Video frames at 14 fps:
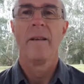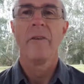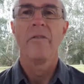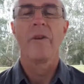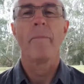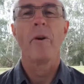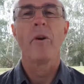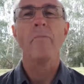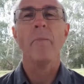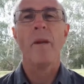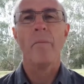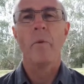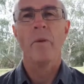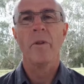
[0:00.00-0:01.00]
So most
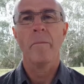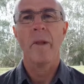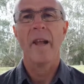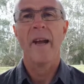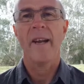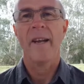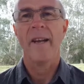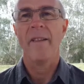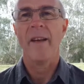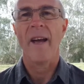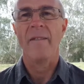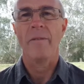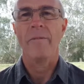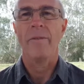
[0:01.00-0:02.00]
people plane either
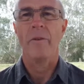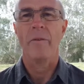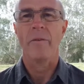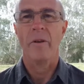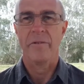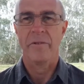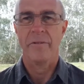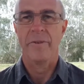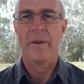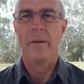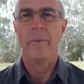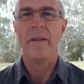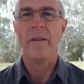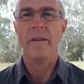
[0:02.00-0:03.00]
have a fear of
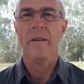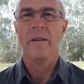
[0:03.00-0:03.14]
claustrophobia,